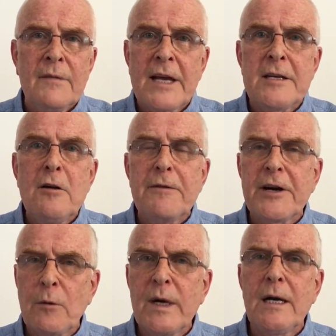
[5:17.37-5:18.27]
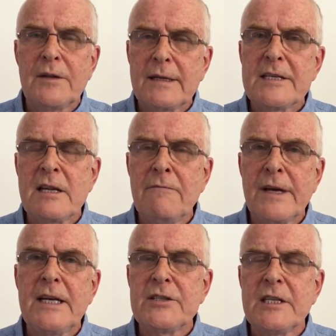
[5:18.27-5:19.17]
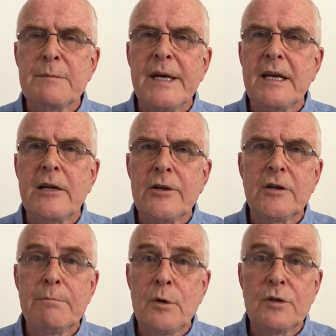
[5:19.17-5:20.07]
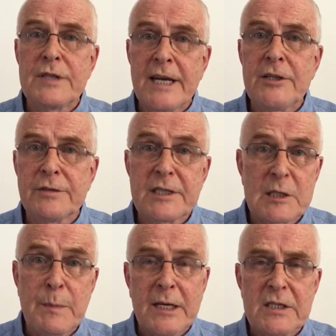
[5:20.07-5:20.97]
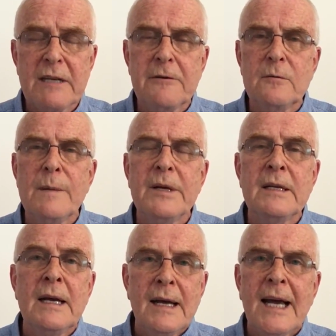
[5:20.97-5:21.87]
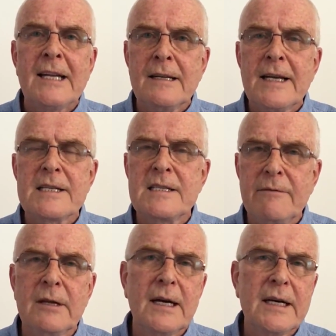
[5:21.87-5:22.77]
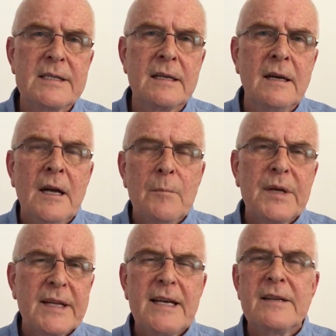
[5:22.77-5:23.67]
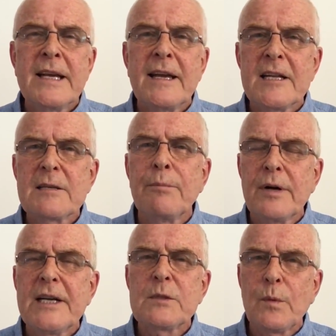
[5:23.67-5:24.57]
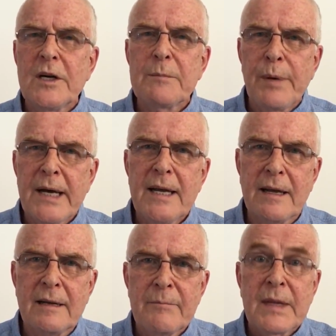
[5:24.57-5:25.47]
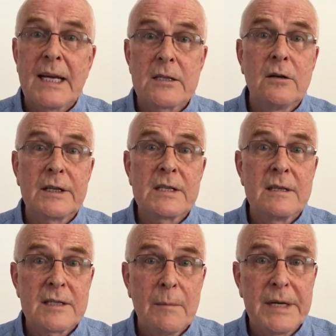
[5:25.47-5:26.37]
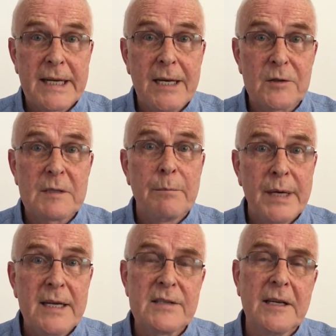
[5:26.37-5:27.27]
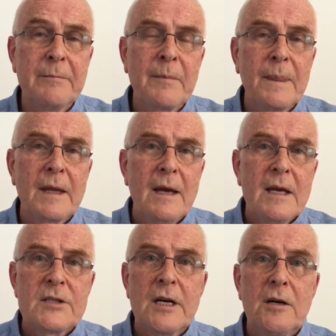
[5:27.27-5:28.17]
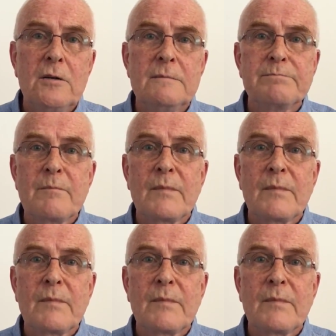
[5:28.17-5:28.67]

They know very well that this invasion is making Europe more dangerous, especially for women, and less civilized, but they think it's a price worth paying, as long as somebody else pays it. So,